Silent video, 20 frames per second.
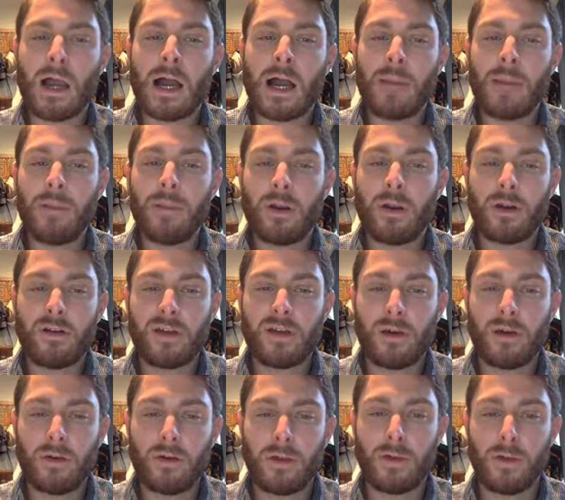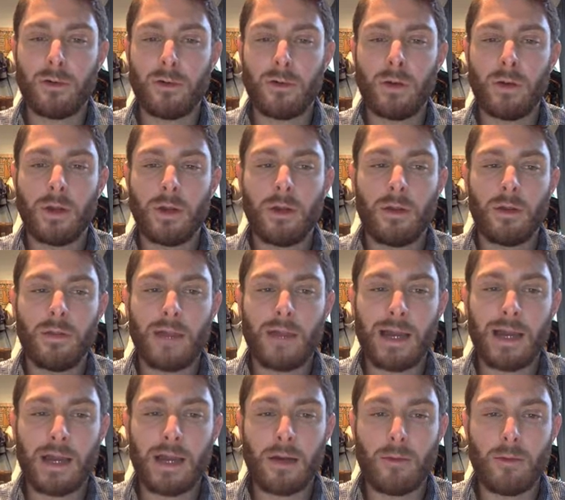here to tell you
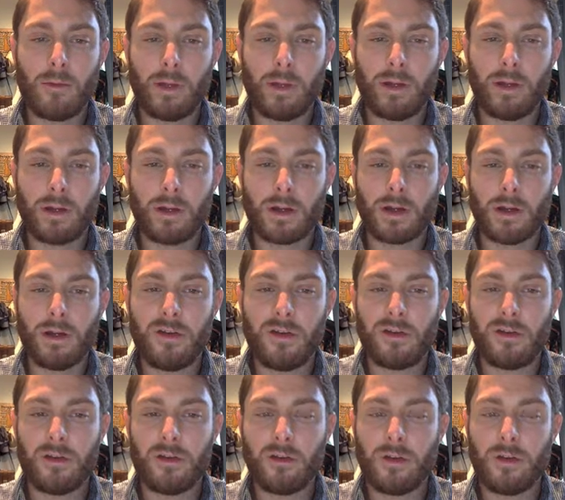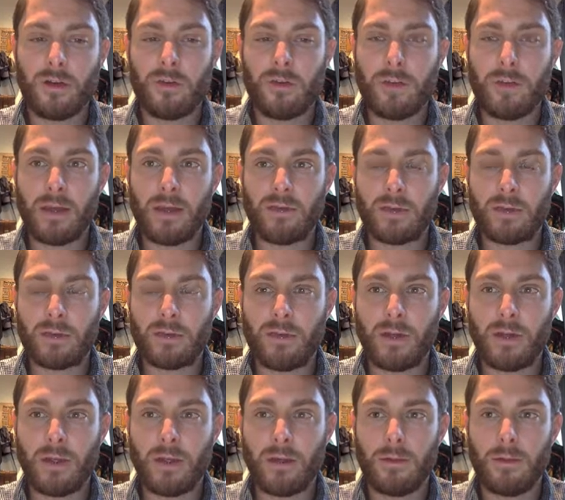that what you're going to do is
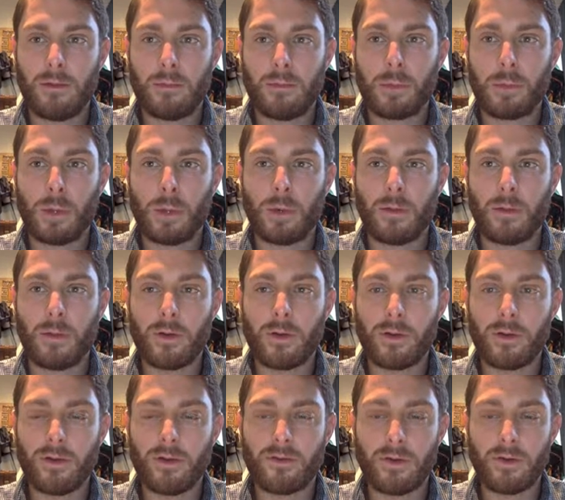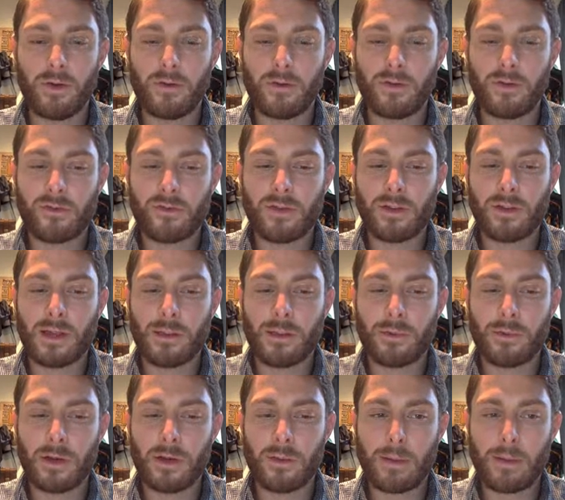basically go on the Northeastern University
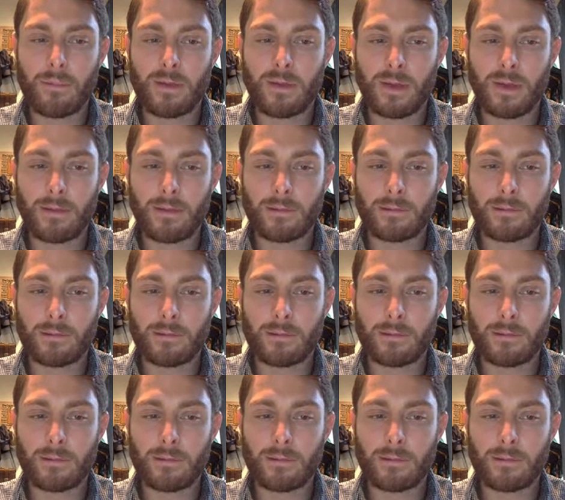Library website,